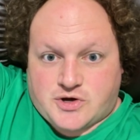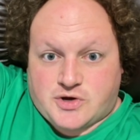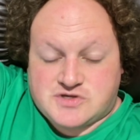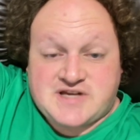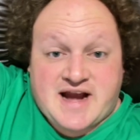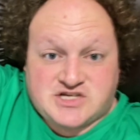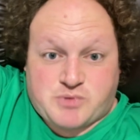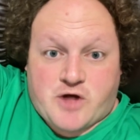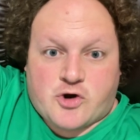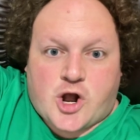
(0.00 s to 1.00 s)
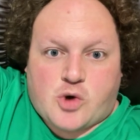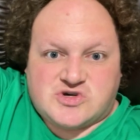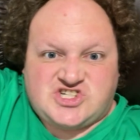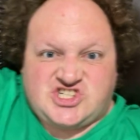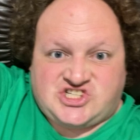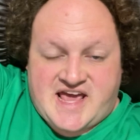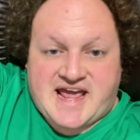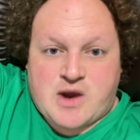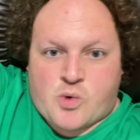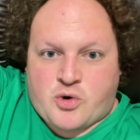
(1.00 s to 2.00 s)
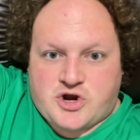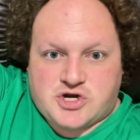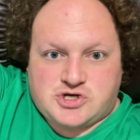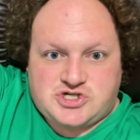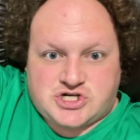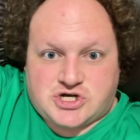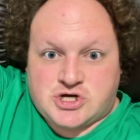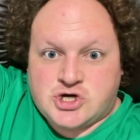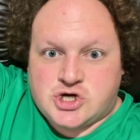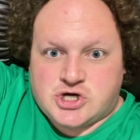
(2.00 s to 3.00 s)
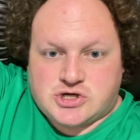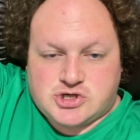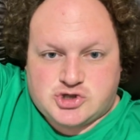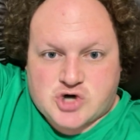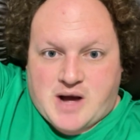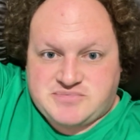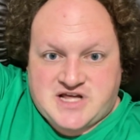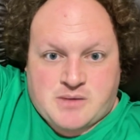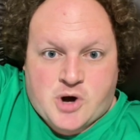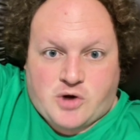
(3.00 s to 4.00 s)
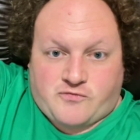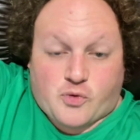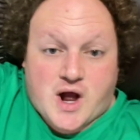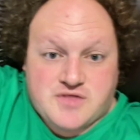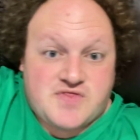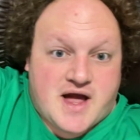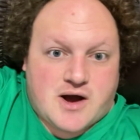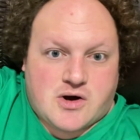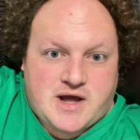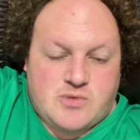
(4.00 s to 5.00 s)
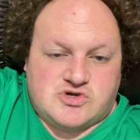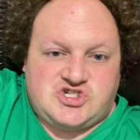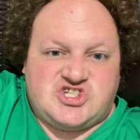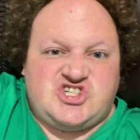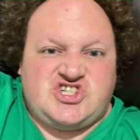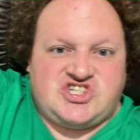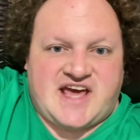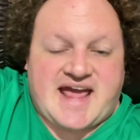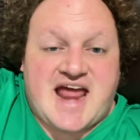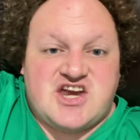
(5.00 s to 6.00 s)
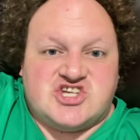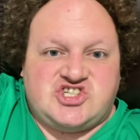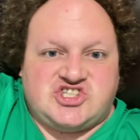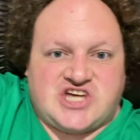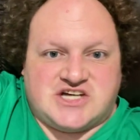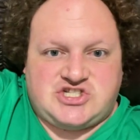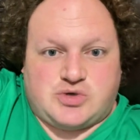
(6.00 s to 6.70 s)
Sandy's brother-in-law was sick and wanted to drop Tim off right there. He was just sick and disgusted